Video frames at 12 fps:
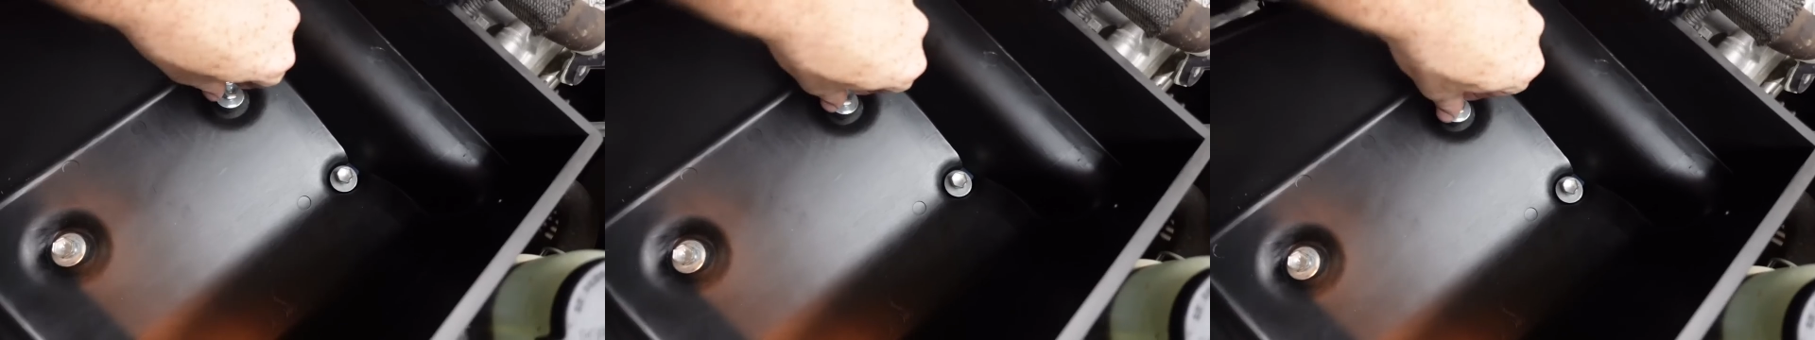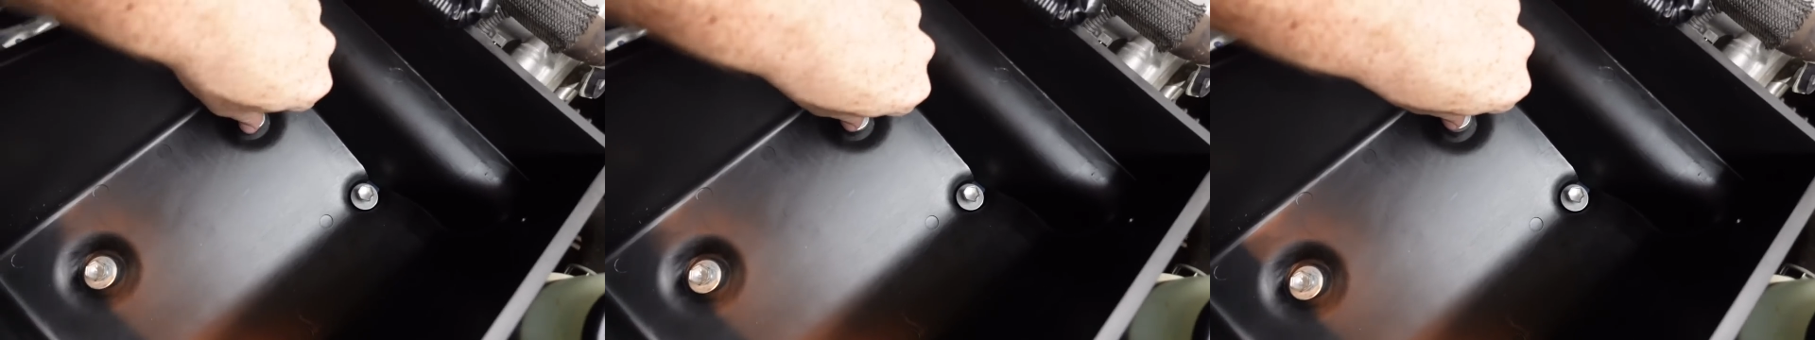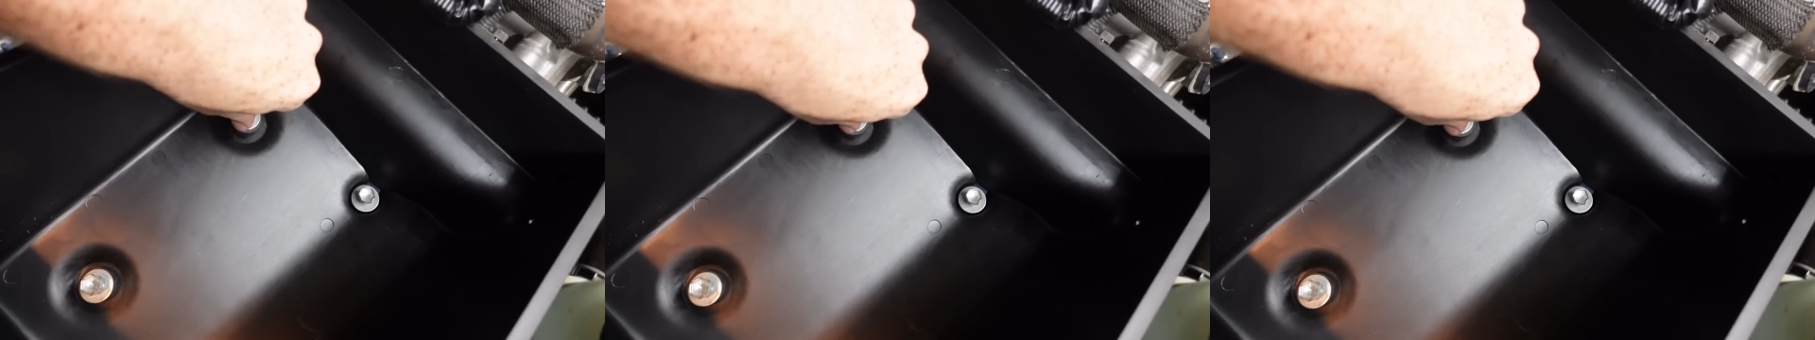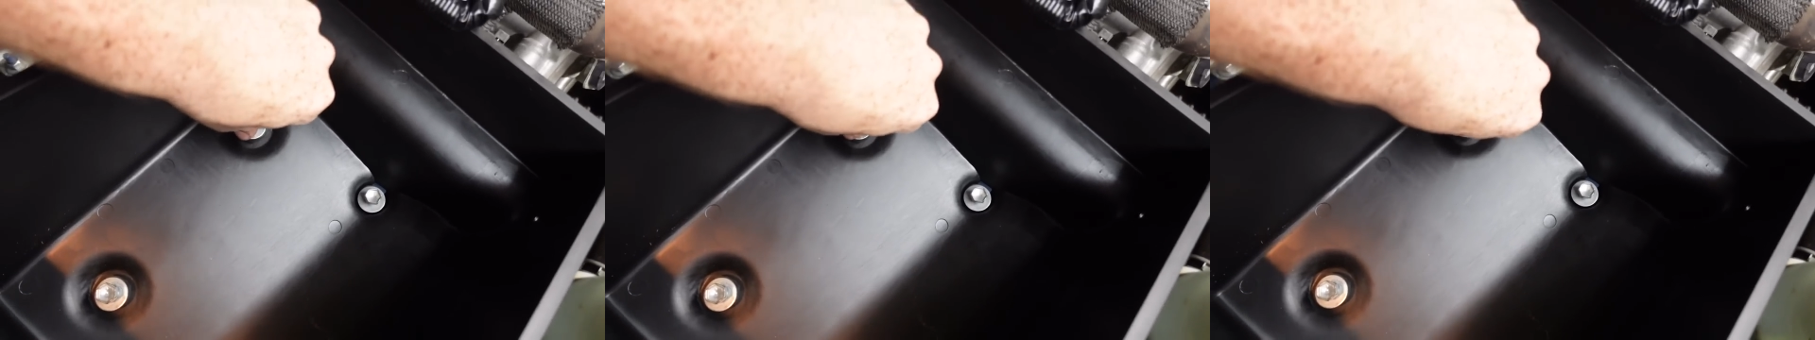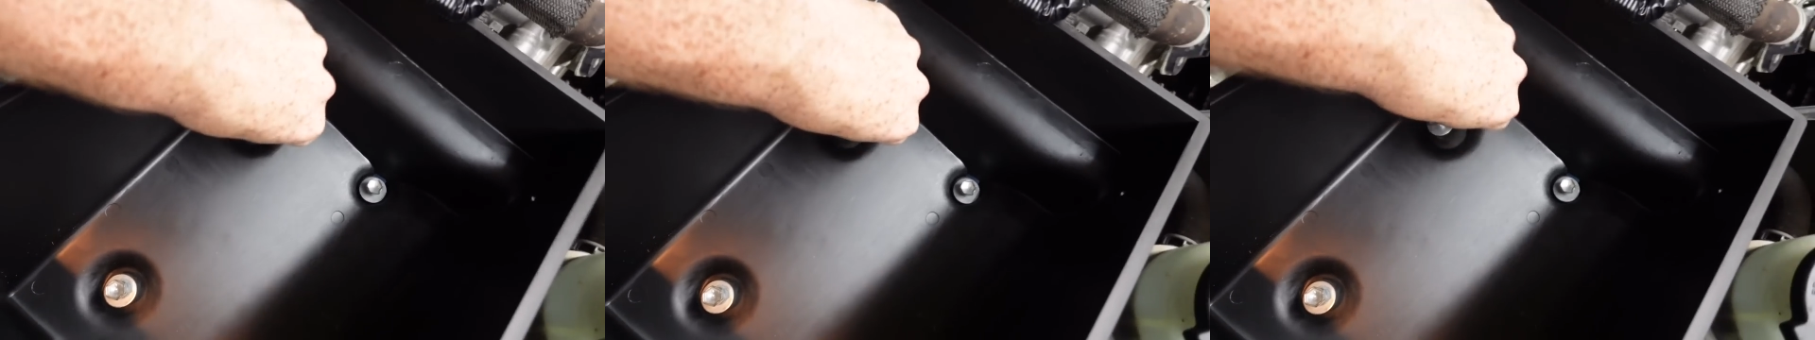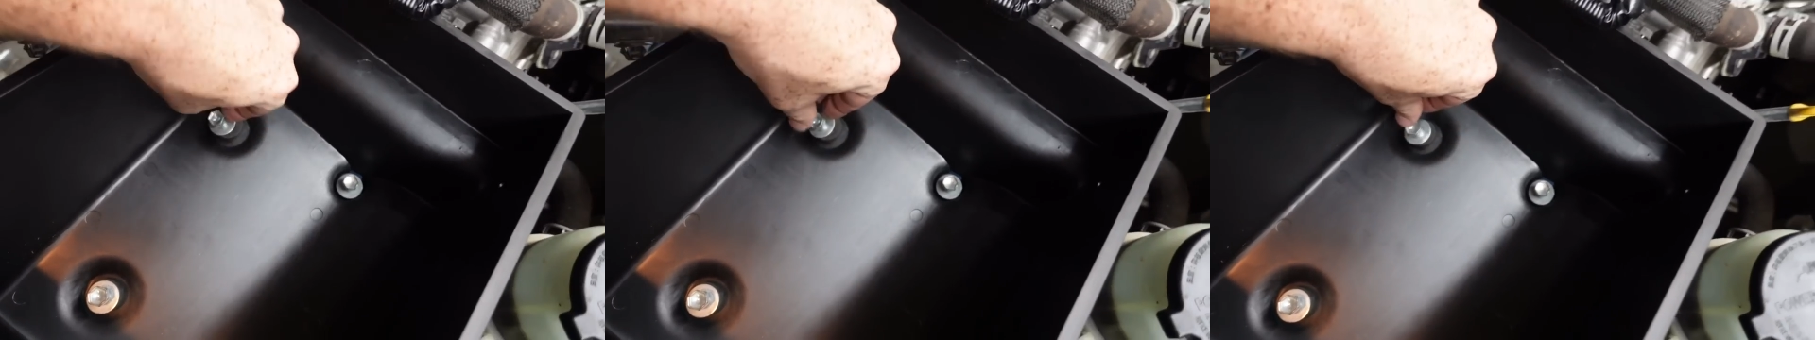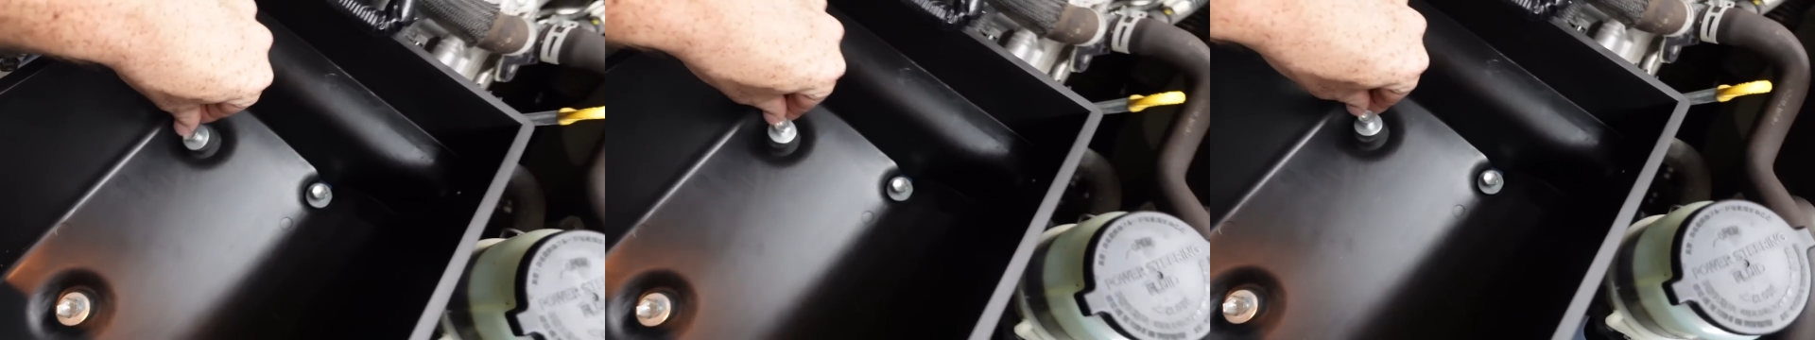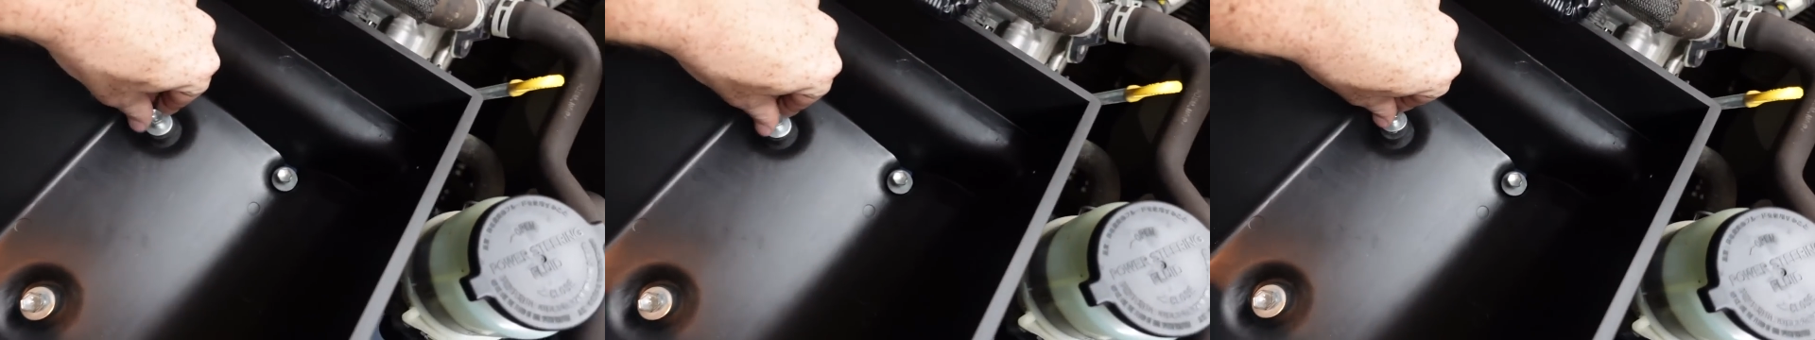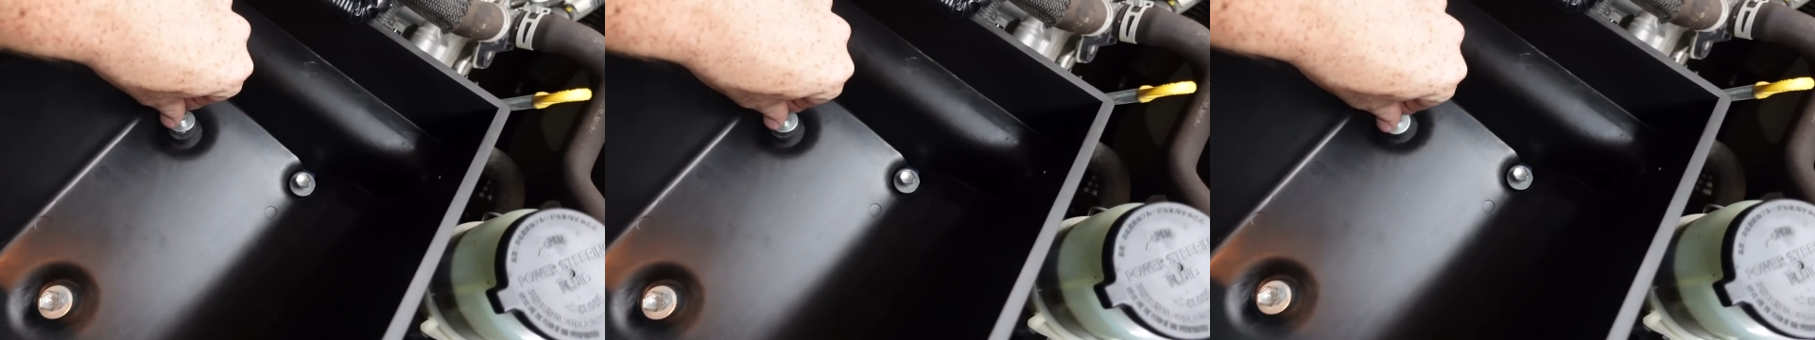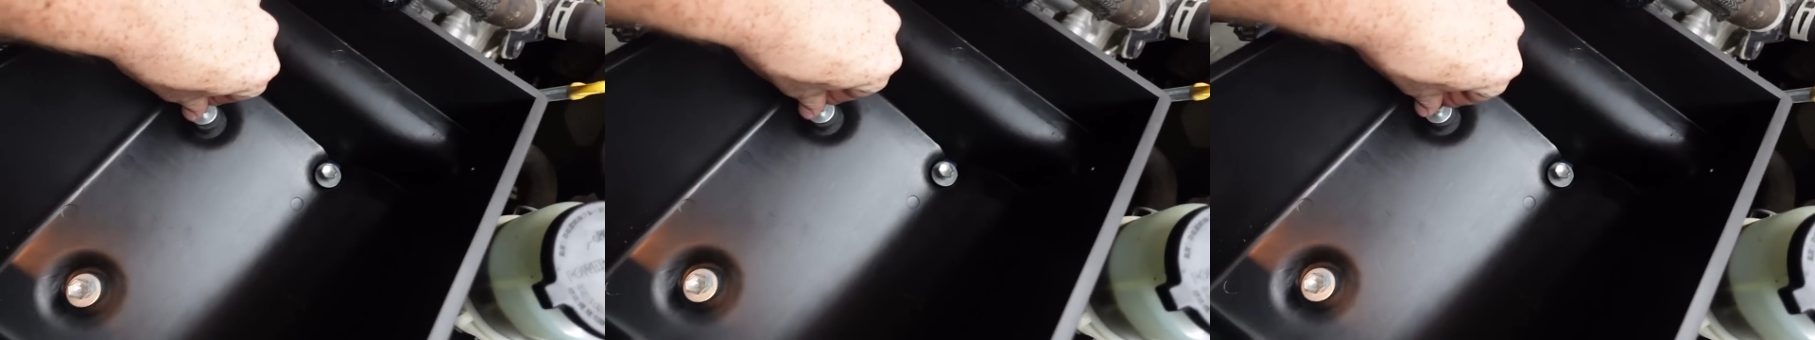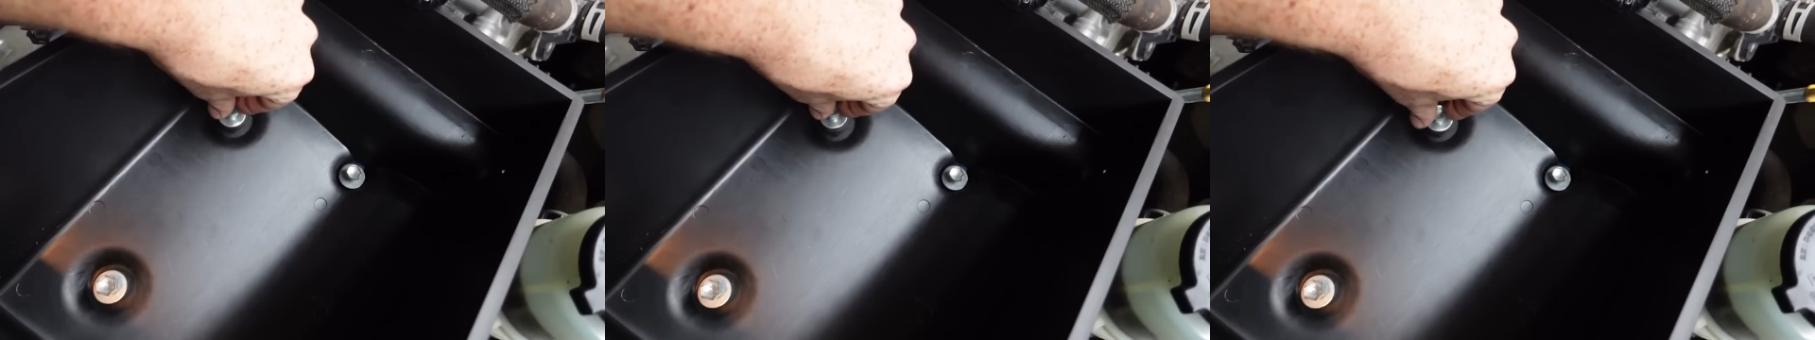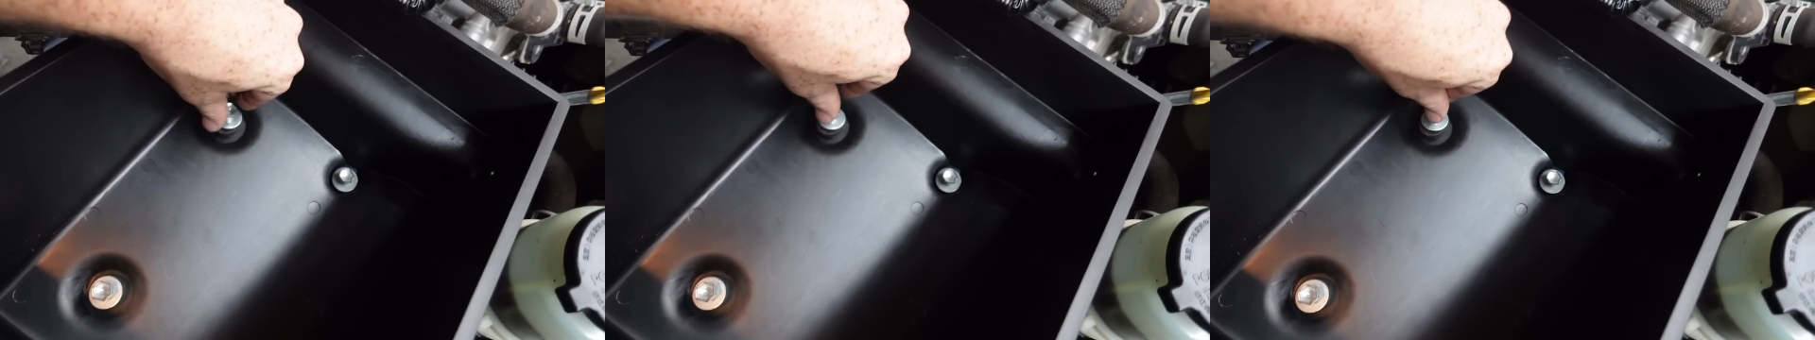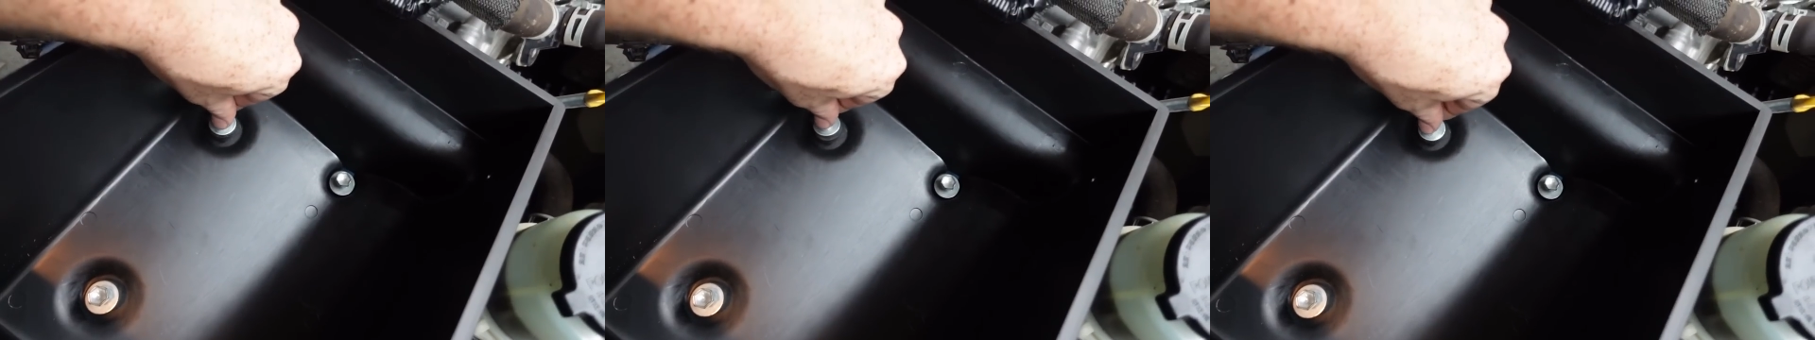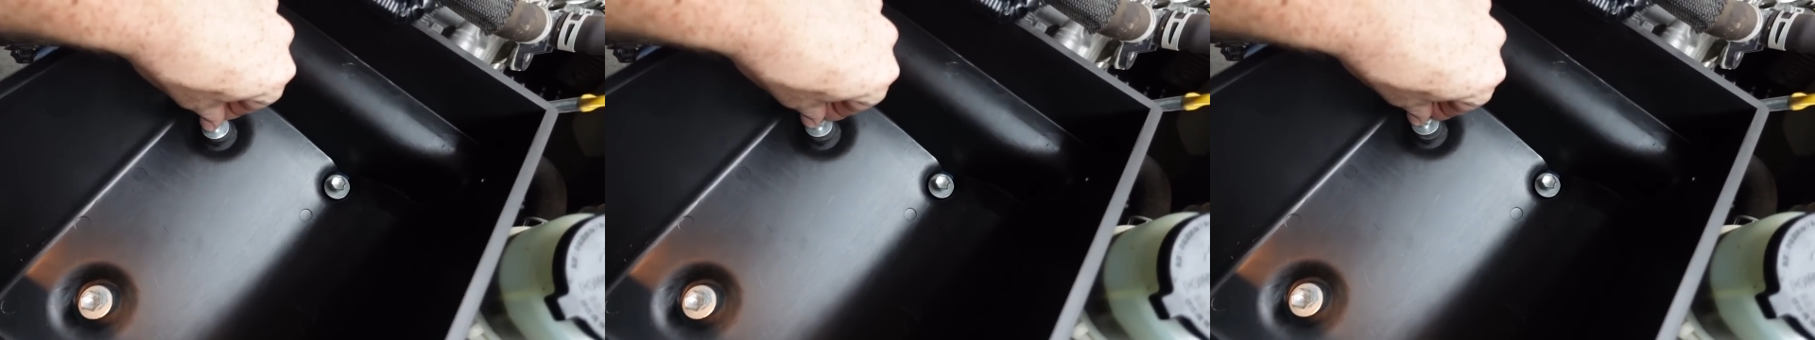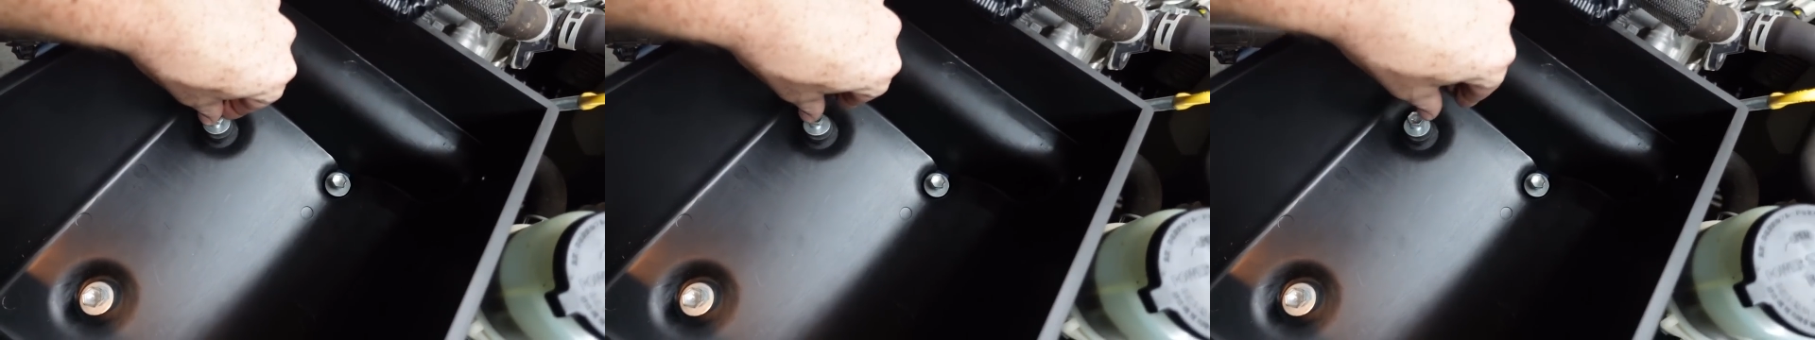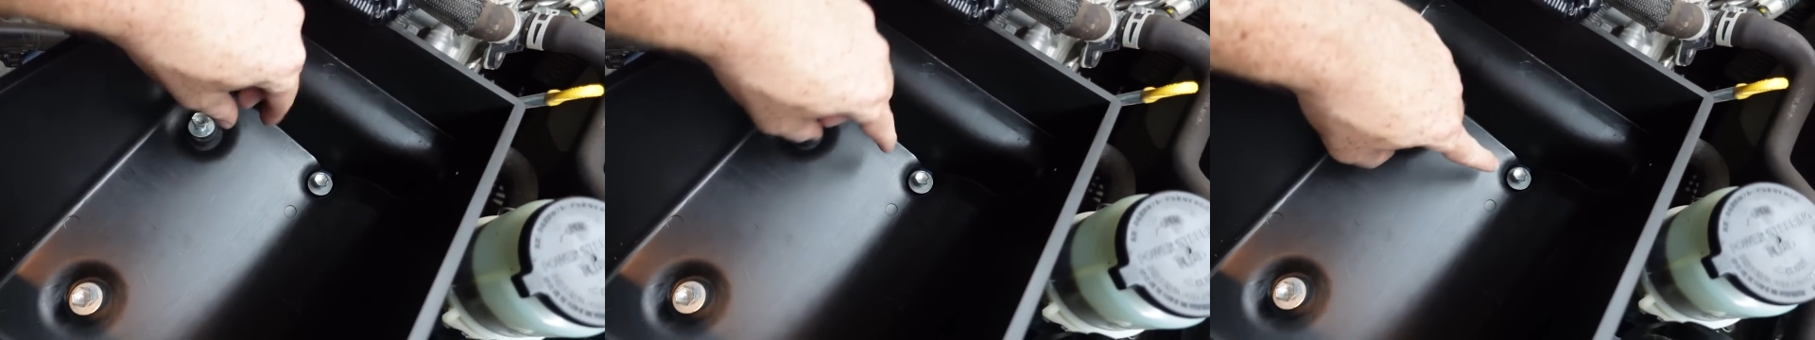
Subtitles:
[unreadable: no face in view]